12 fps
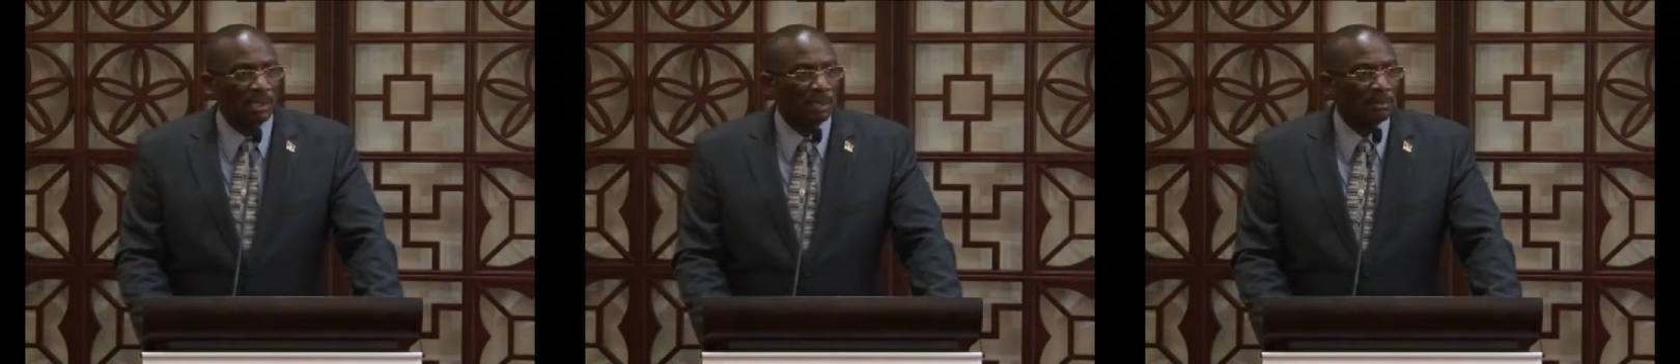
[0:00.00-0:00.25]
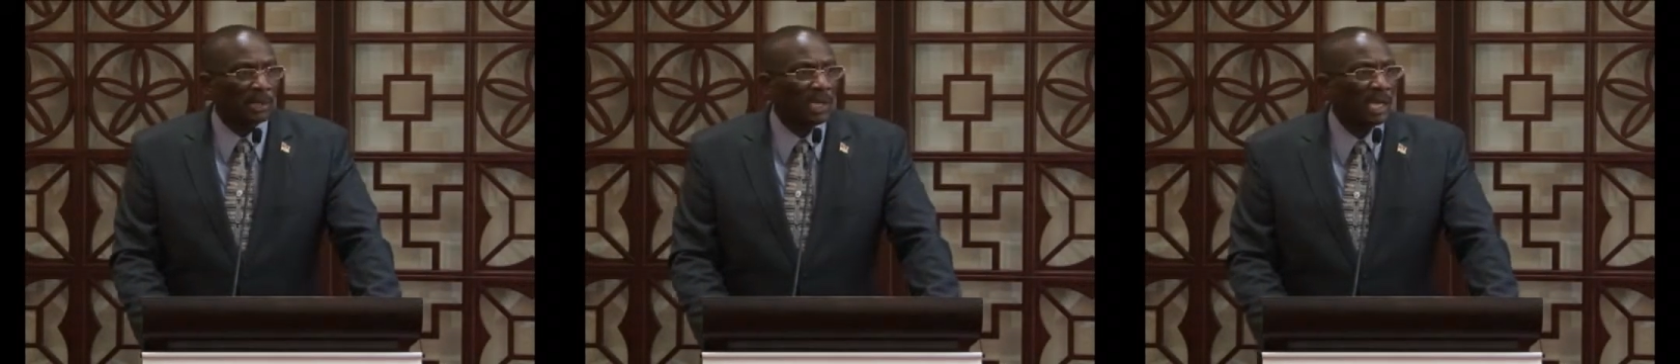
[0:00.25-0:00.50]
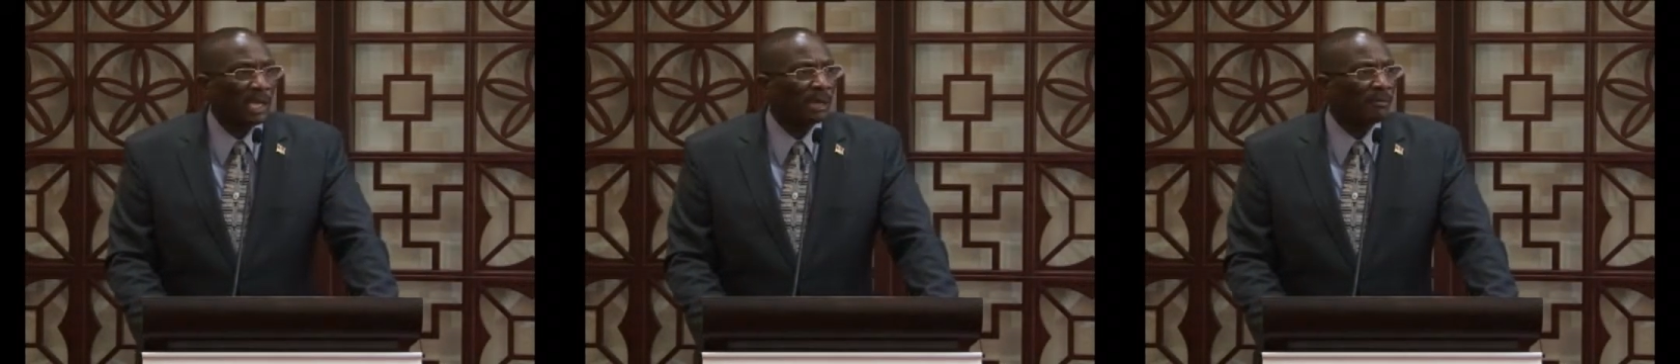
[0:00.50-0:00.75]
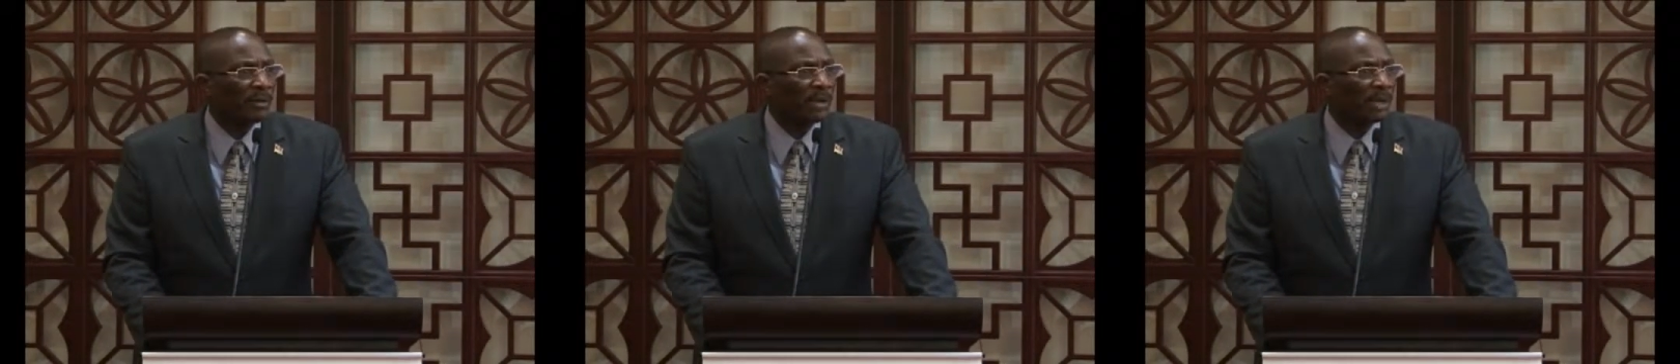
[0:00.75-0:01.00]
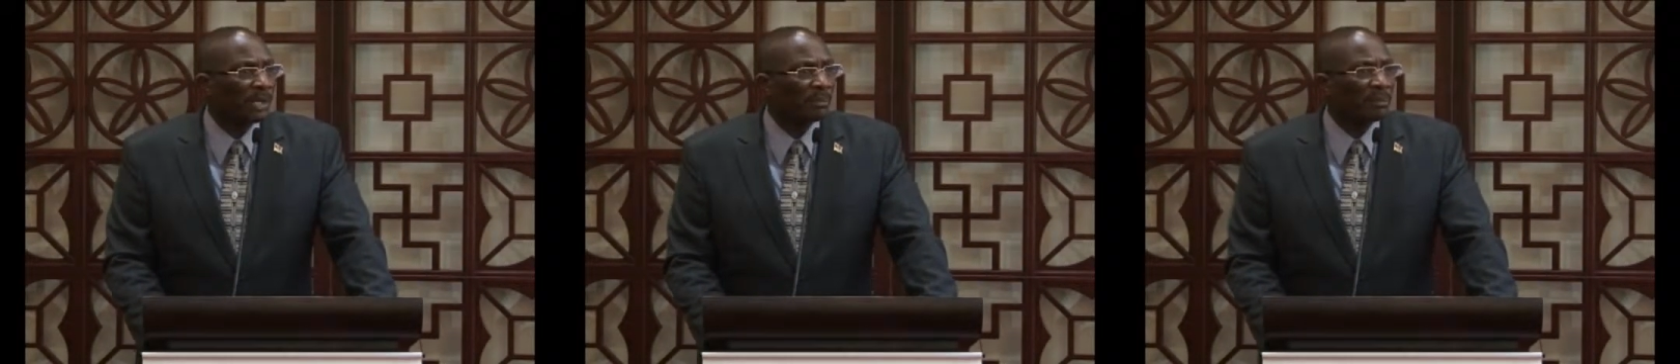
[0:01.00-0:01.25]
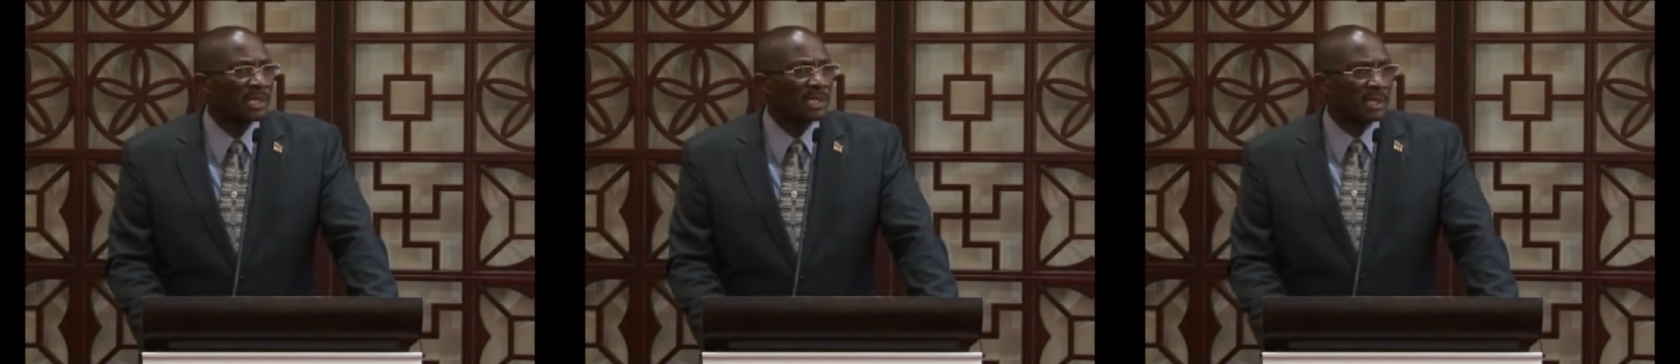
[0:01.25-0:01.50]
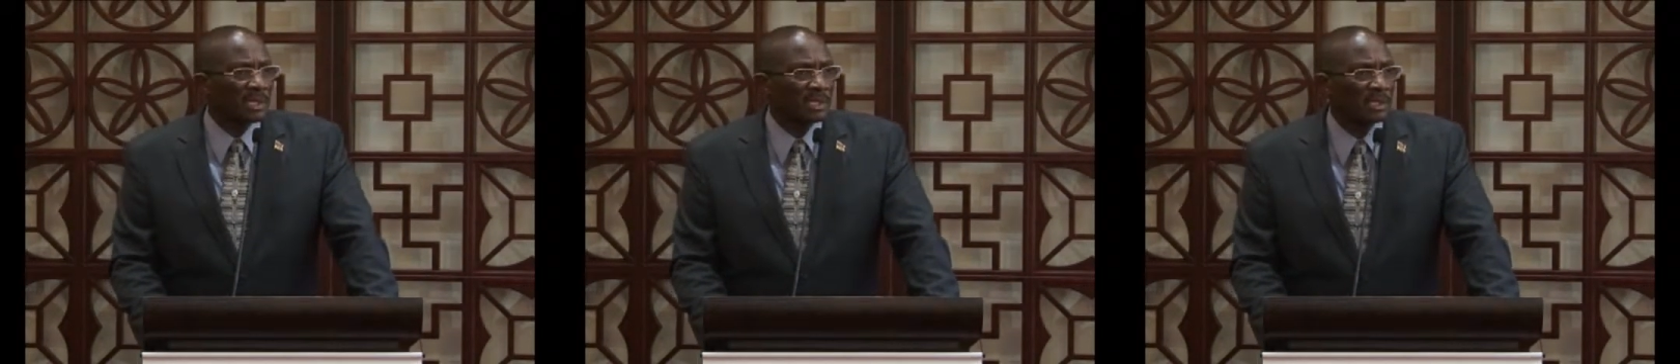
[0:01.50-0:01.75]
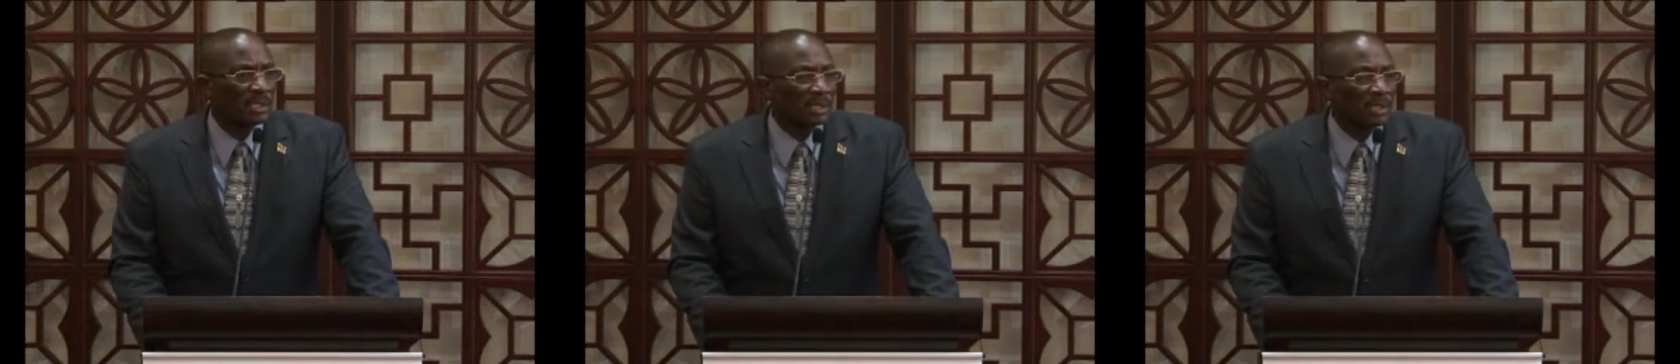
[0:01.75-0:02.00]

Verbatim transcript: But like every other business,